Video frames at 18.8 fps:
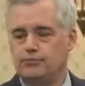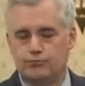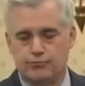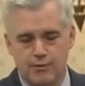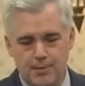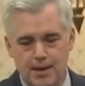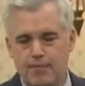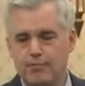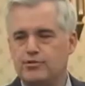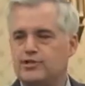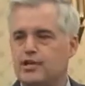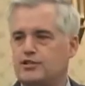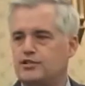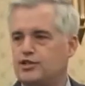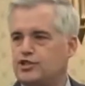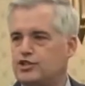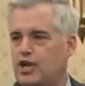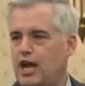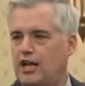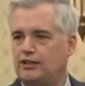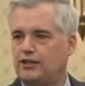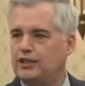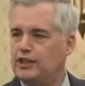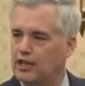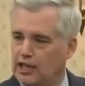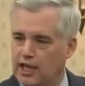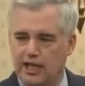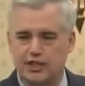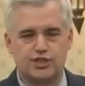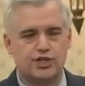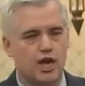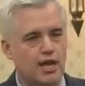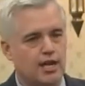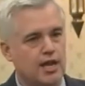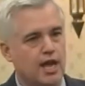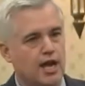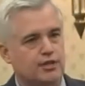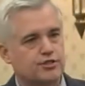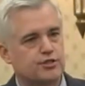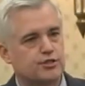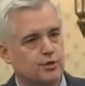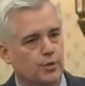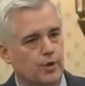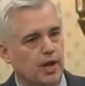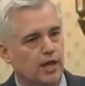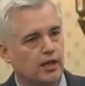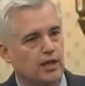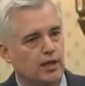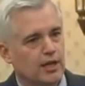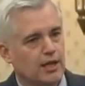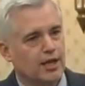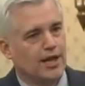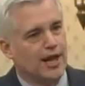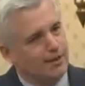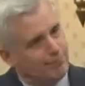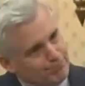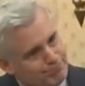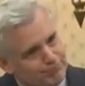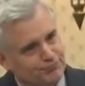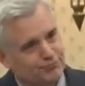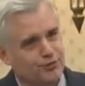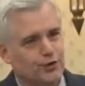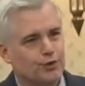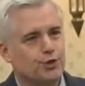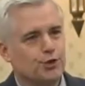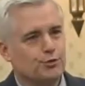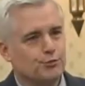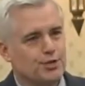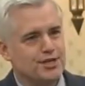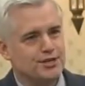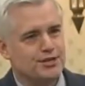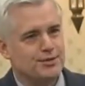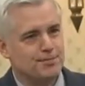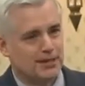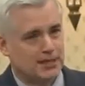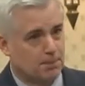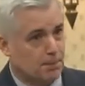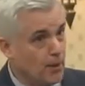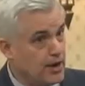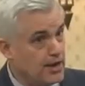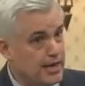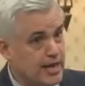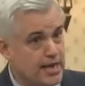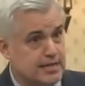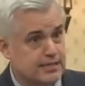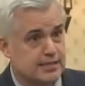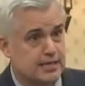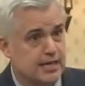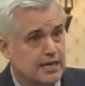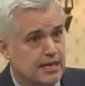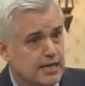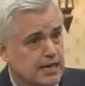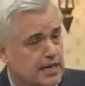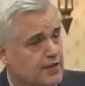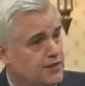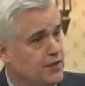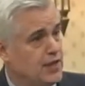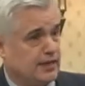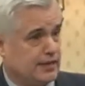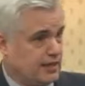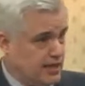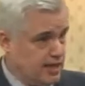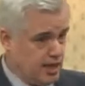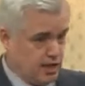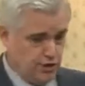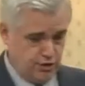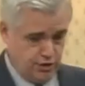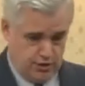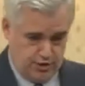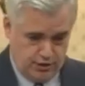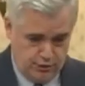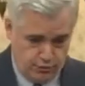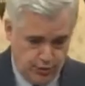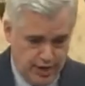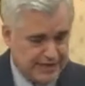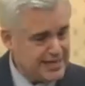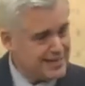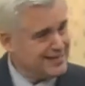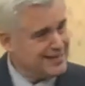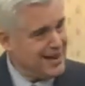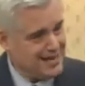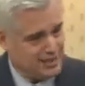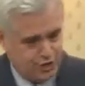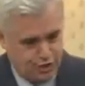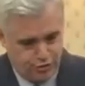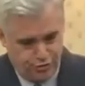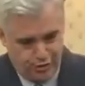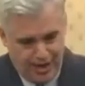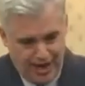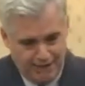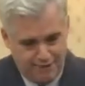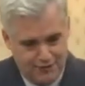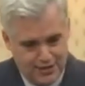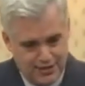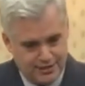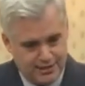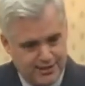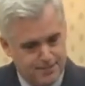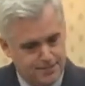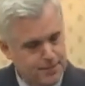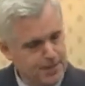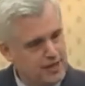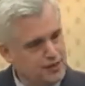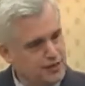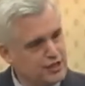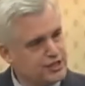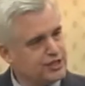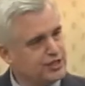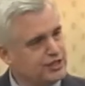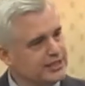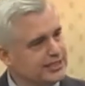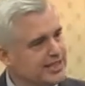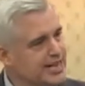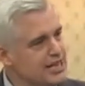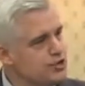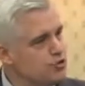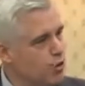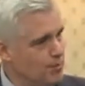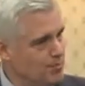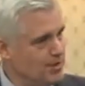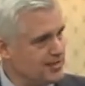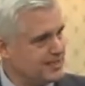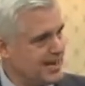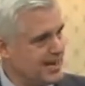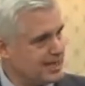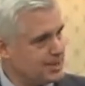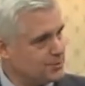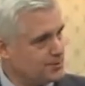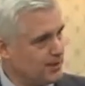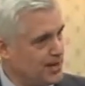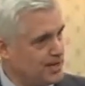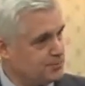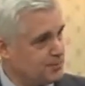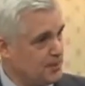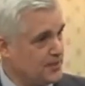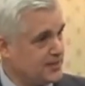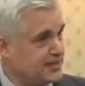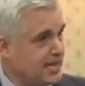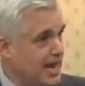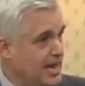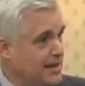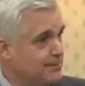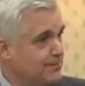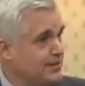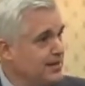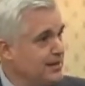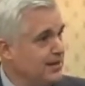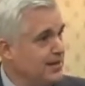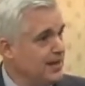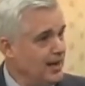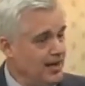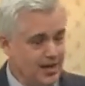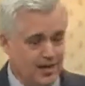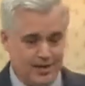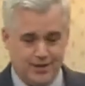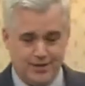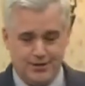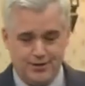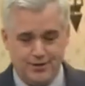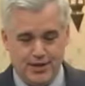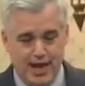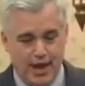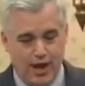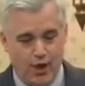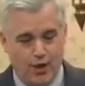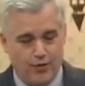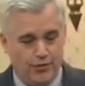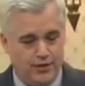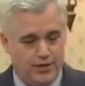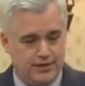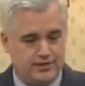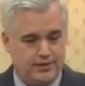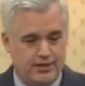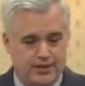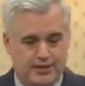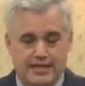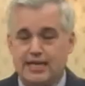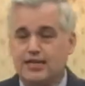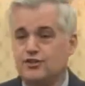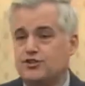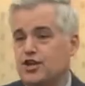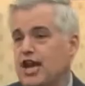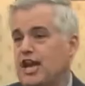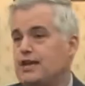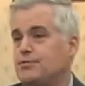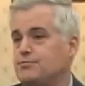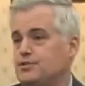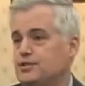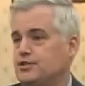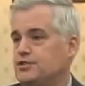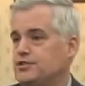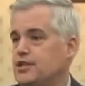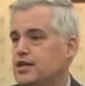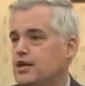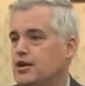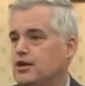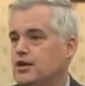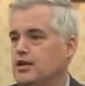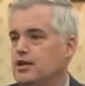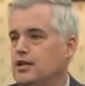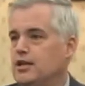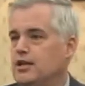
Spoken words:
remembers as a child he didn't like John Knox too well, for good reason. But the point is that he recognized that you have this continuum that takes place. By the time now that King James is there,